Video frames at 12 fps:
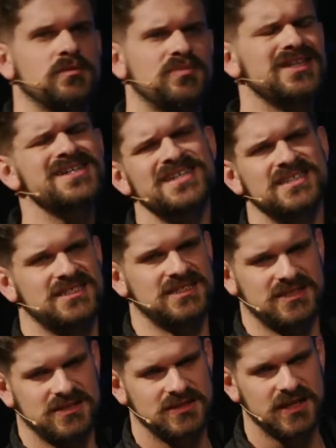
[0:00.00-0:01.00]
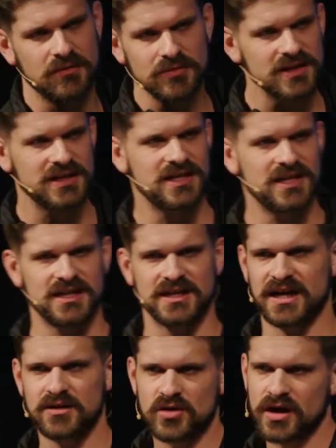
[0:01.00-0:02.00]
Please. I really need it. I
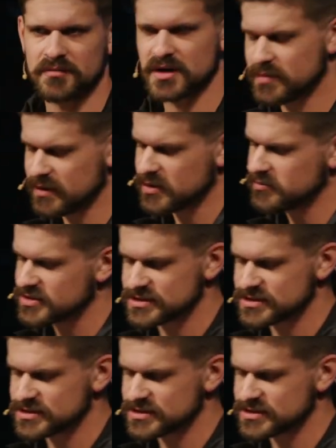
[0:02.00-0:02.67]
don't know how I'm going to pay my bills.